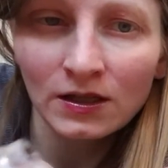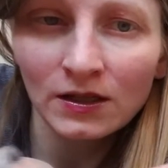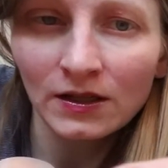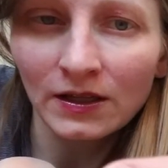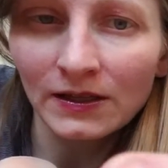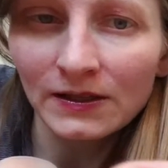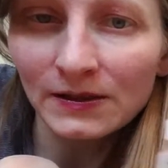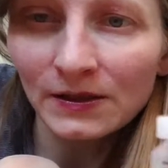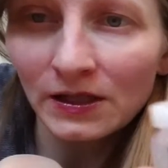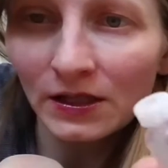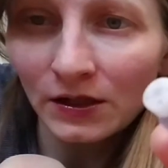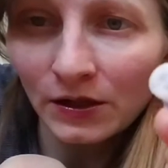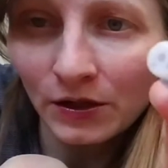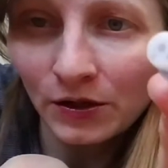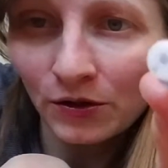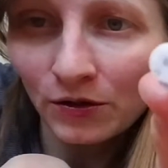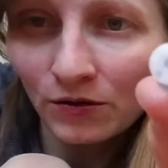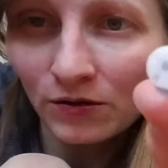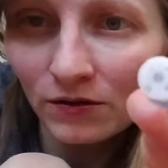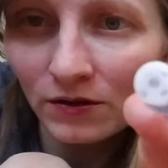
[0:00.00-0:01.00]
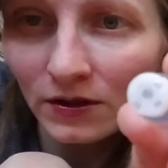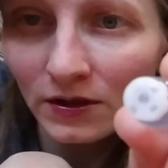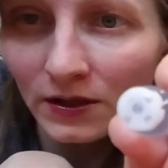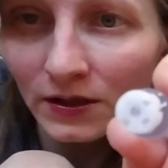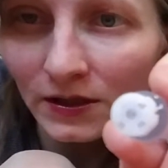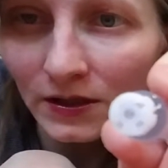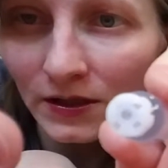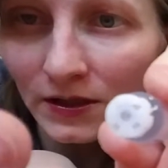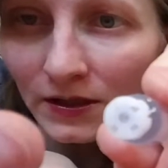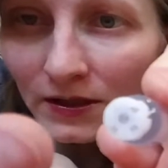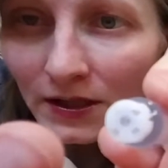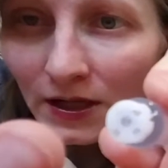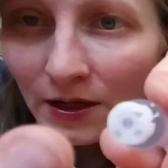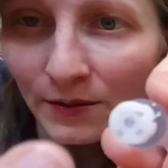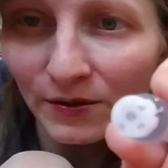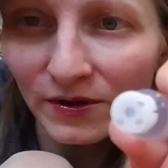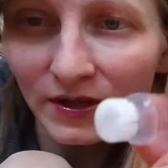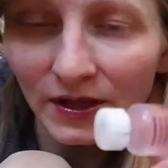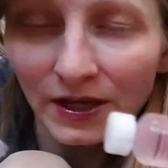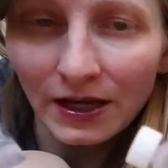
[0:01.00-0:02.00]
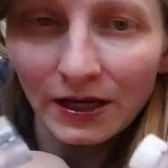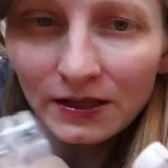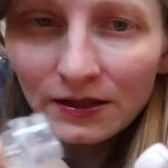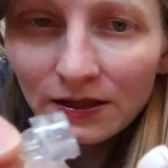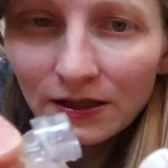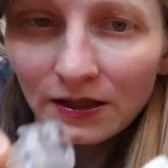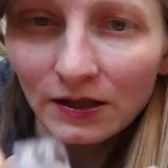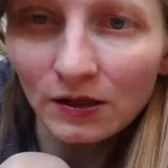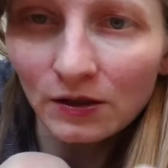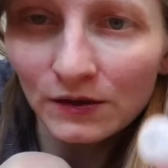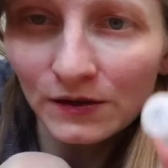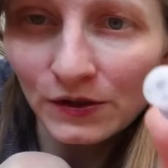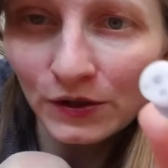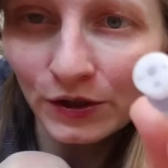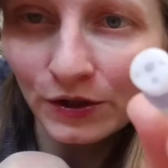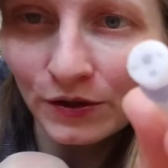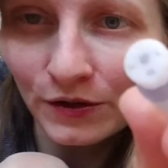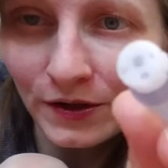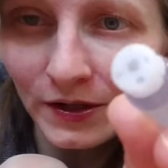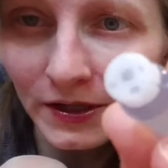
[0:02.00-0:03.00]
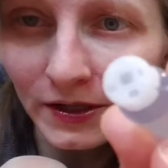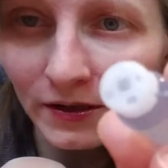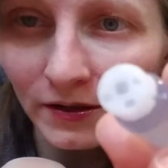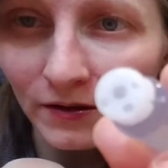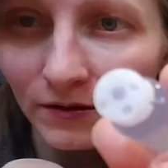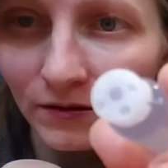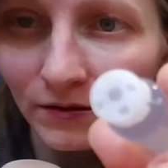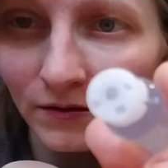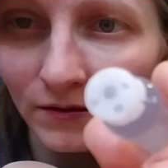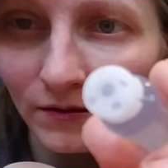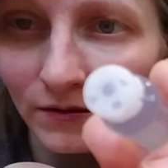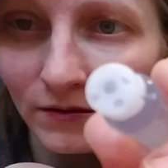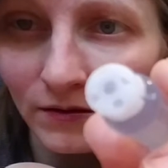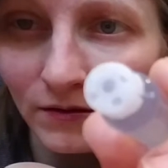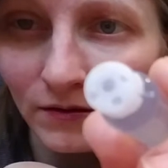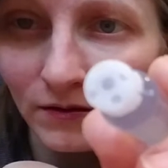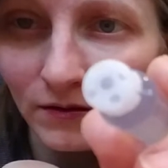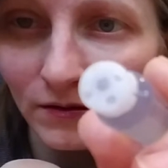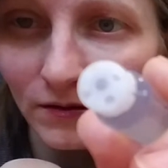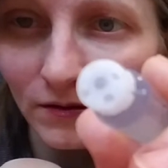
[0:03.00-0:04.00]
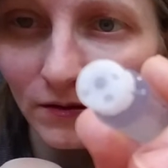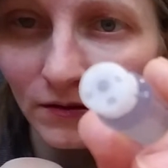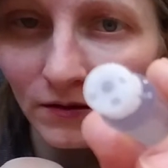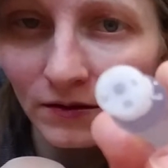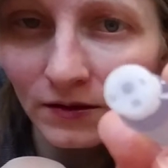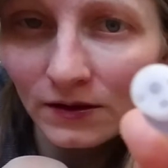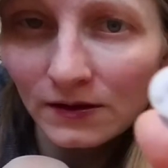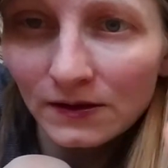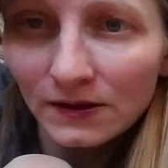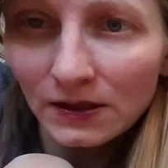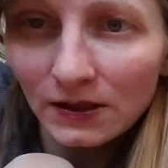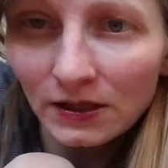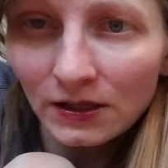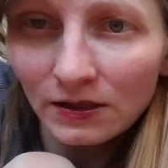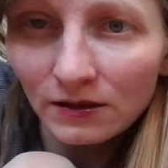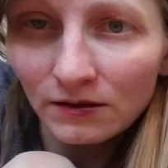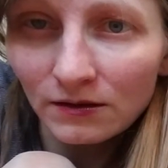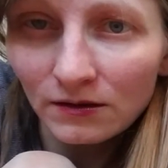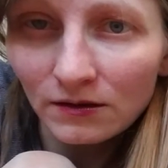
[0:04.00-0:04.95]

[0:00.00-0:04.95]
That's gonna go to the top of that in that little circle there. See that?